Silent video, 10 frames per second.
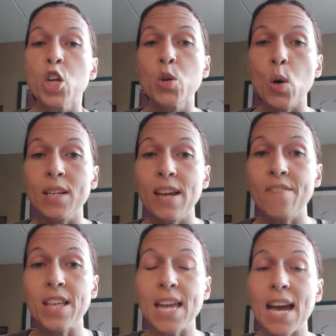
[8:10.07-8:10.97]
You're
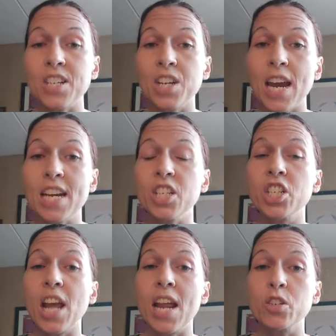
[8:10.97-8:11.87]
living that
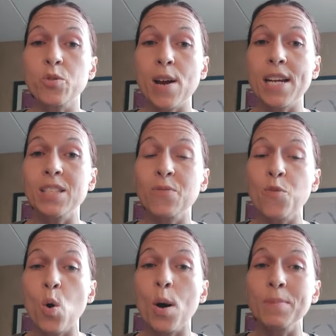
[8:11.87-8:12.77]
changed and
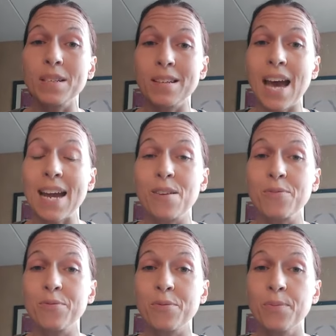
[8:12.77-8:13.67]
transformed
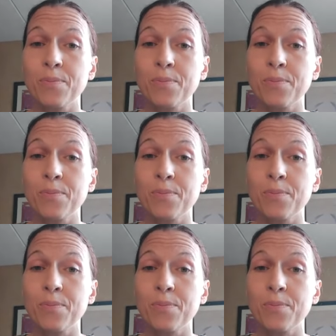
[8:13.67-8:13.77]
life